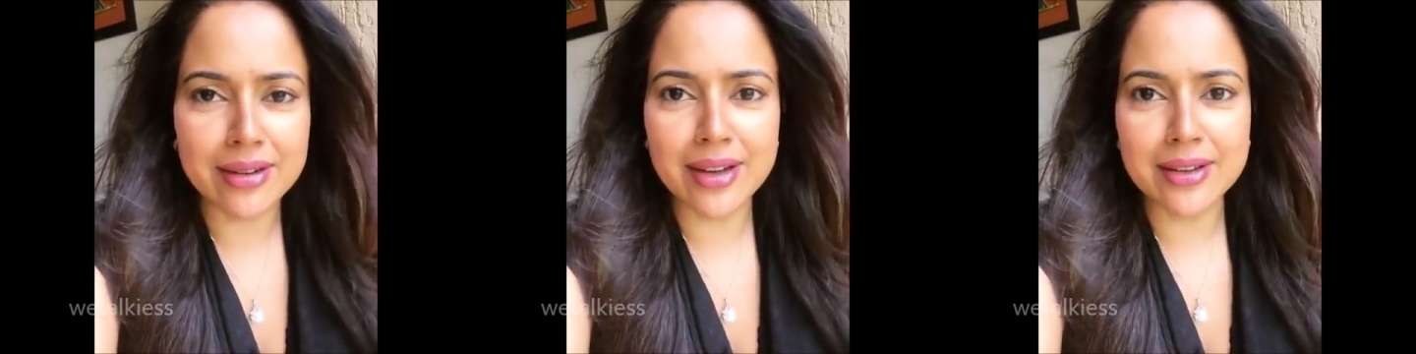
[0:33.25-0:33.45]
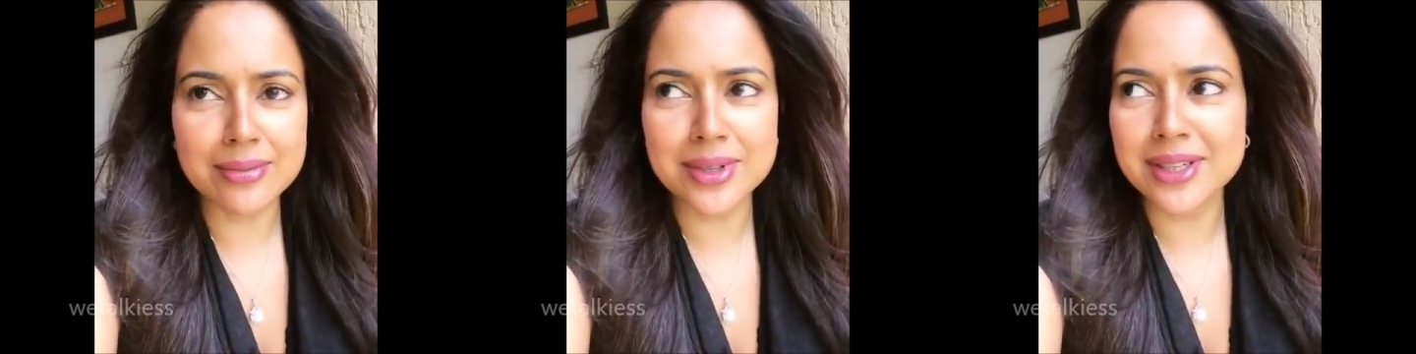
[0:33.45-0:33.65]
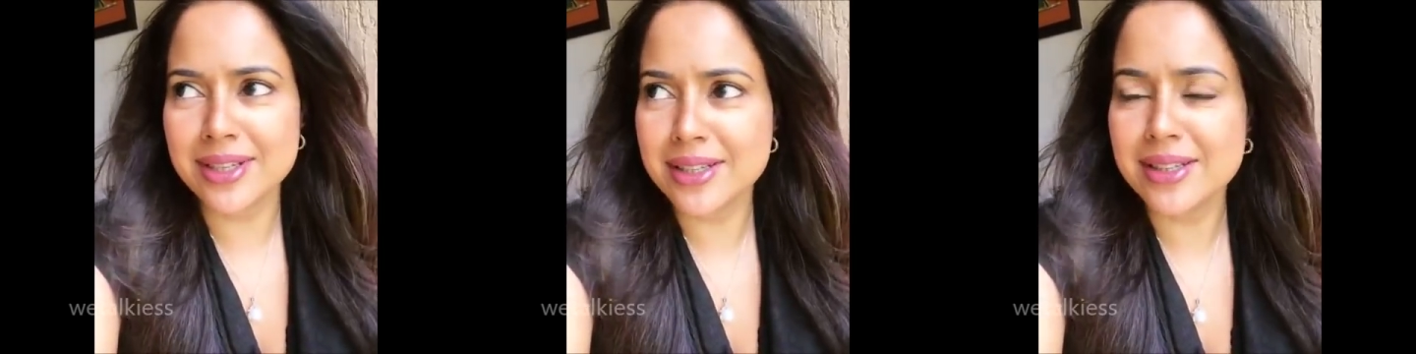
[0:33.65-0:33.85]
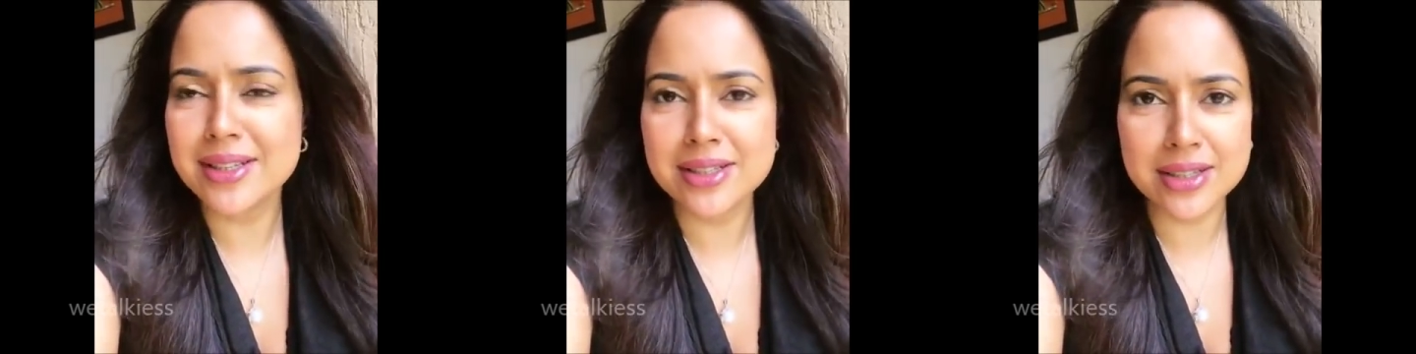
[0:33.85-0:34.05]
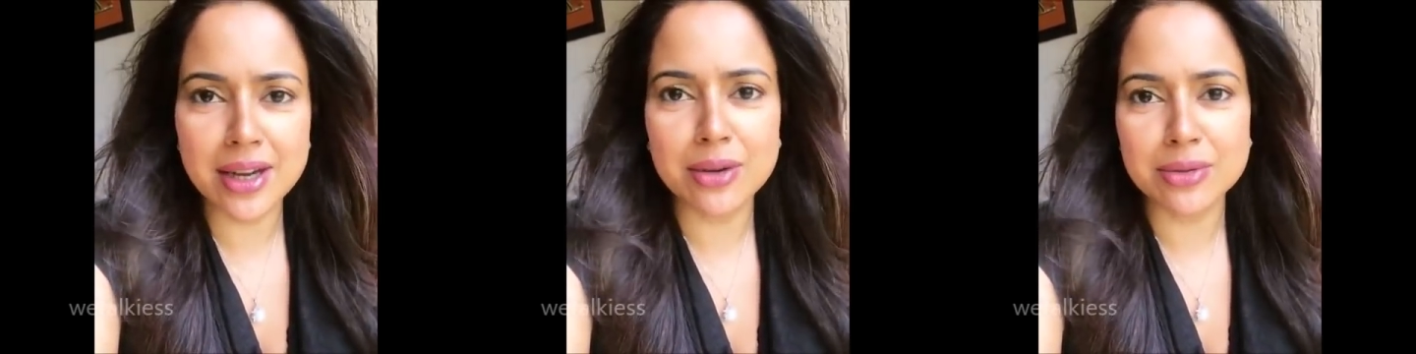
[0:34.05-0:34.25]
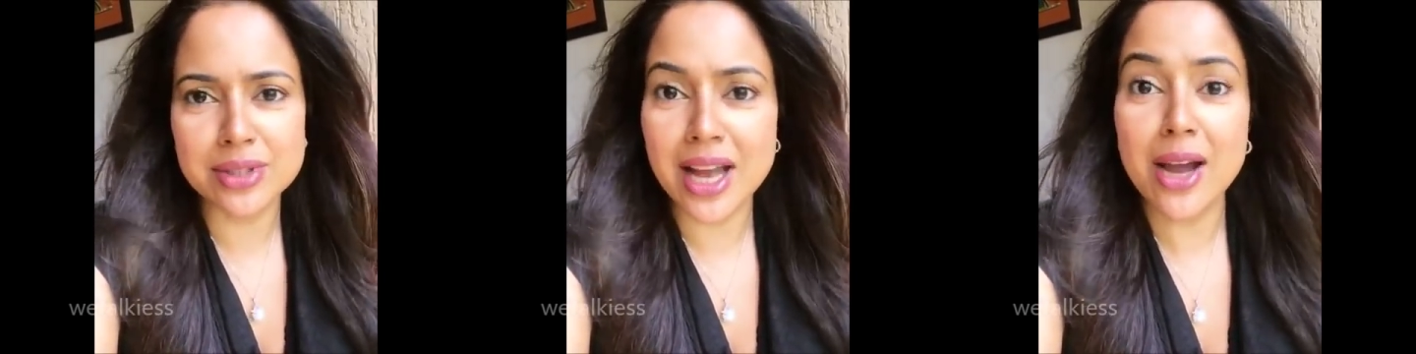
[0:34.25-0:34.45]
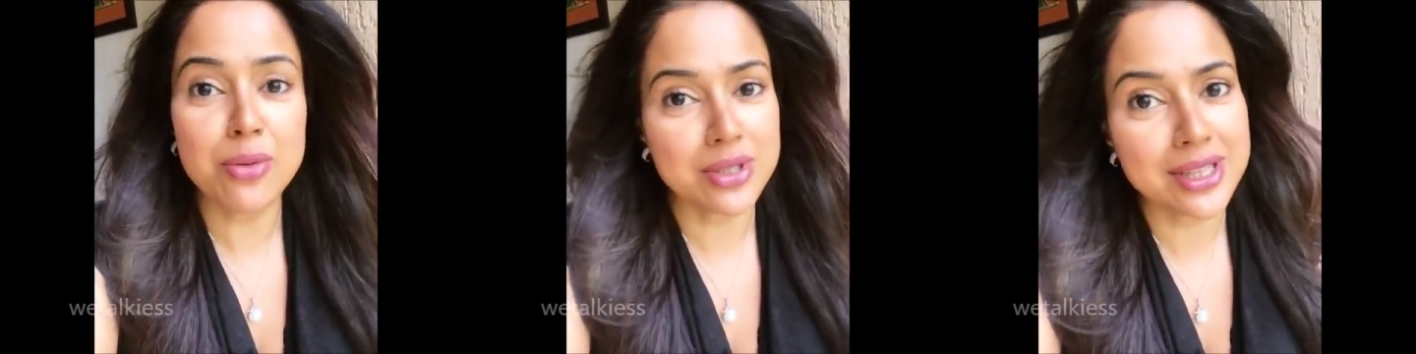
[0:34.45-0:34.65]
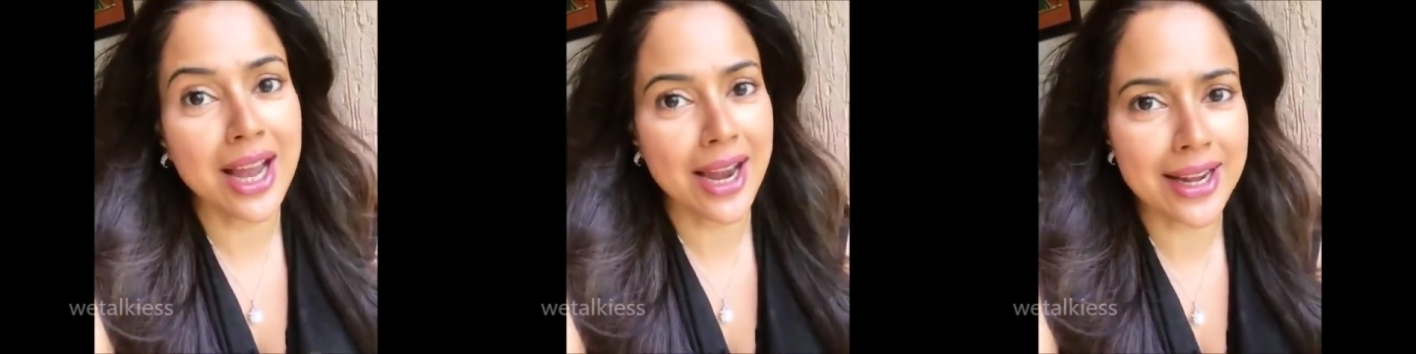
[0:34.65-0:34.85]
I mean, in this house, I
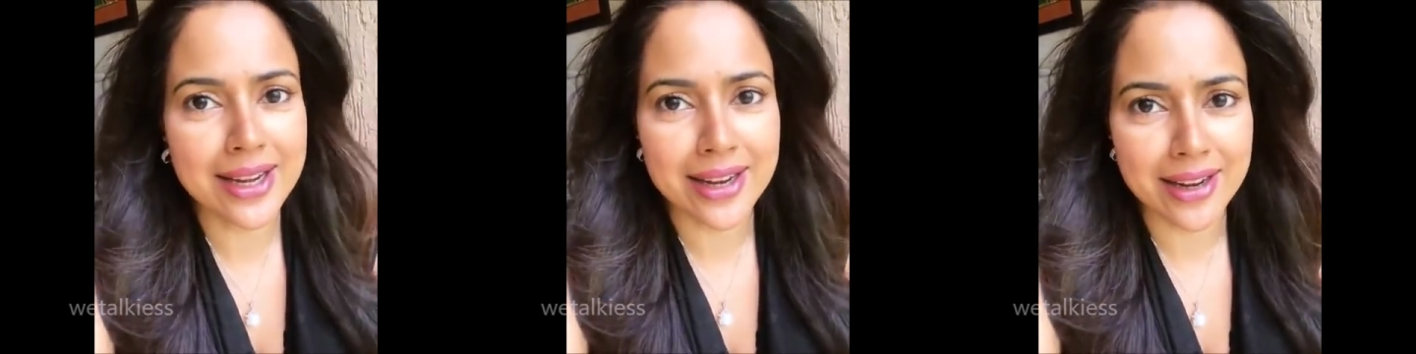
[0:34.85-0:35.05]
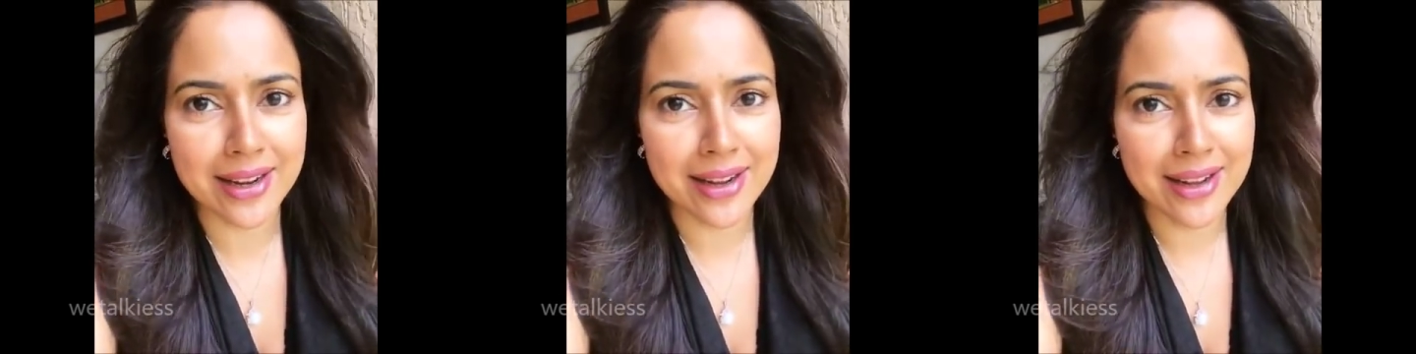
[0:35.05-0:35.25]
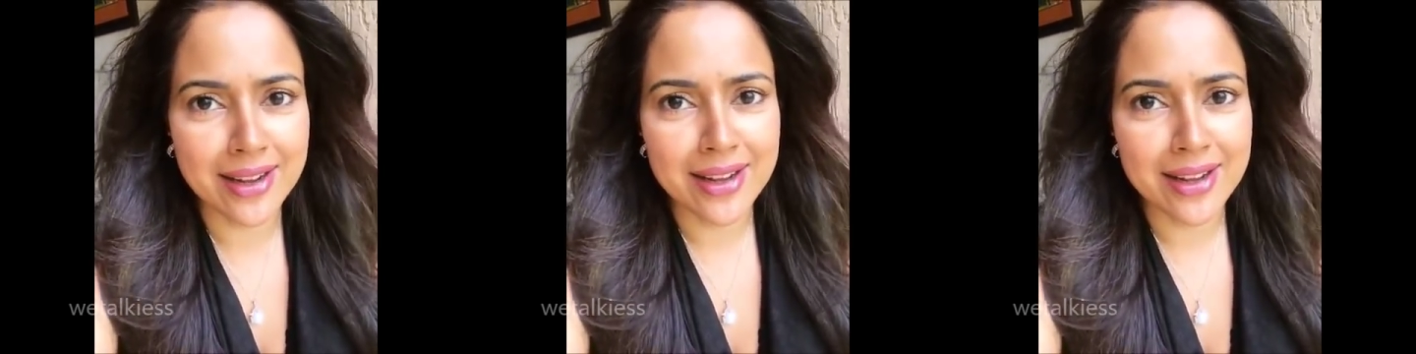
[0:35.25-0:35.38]
was hiding